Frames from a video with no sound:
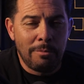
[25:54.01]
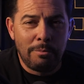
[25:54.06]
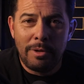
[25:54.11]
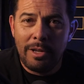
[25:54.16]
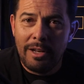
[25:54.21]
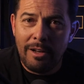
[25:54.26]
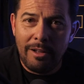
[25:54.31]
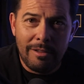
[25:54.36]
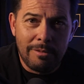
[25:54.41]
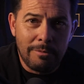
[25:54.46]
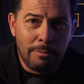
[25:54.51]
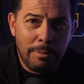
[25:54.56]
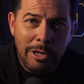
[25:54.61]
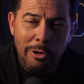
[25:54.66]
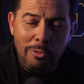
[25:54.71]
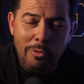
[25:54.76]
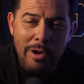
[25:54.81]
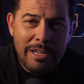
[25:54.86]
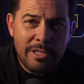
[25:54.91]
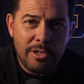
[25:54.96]
You know,
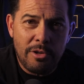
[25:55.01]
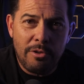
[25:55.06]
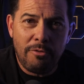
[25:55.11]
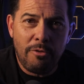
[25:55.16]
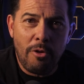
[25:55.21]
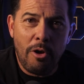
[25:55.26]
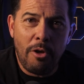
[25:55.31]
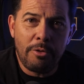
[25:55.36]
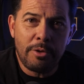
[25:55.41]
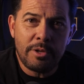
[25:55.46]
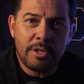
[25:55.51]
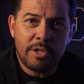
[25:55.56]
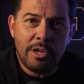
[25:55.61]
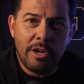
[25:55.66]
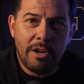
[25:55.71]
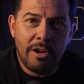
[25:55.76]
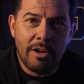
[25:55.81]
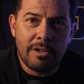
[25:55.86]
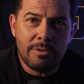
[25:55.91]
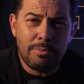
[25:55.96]
being a wrestler for all those
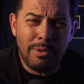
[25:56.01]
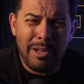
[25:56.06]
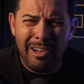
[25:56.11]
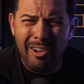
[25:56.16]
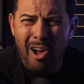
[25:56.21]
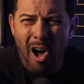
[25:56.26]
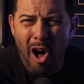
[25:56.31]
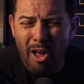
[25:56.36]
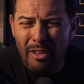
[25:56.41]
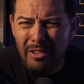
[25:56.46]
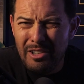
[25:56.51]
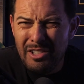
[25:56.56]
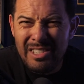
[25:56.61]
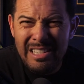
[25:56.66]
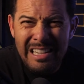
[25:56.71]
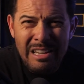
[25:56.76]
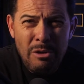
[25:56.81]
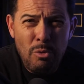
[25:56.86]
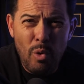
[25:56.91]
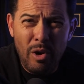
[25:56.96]
years, being a college
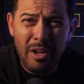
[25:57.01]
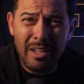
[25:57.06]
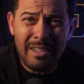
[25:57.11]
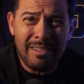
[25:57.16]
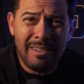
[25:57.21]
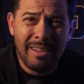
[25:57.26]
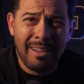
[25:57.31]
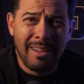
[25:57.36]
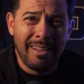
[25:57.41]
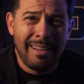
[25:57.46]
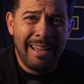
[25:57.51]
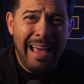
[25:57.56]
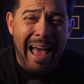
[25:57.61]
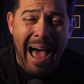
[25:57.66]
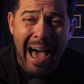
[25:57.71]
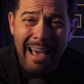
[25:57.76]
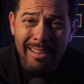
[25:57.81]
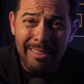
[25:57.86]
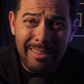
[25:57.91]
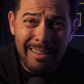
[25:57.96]
D1
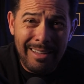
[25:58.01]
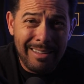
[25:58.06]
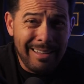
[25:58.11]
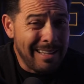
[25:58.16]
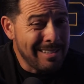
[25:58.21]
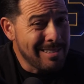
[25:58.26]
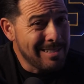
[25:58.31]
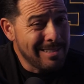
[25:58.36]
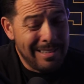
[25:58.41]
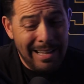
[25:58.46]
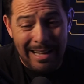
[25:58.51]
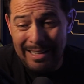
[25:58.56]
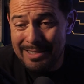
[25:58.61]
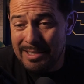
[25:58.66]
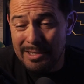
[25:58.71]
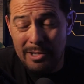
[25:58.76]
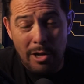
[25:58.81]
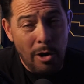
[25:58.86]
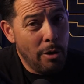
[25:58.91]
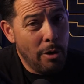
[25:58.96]
athlete, that's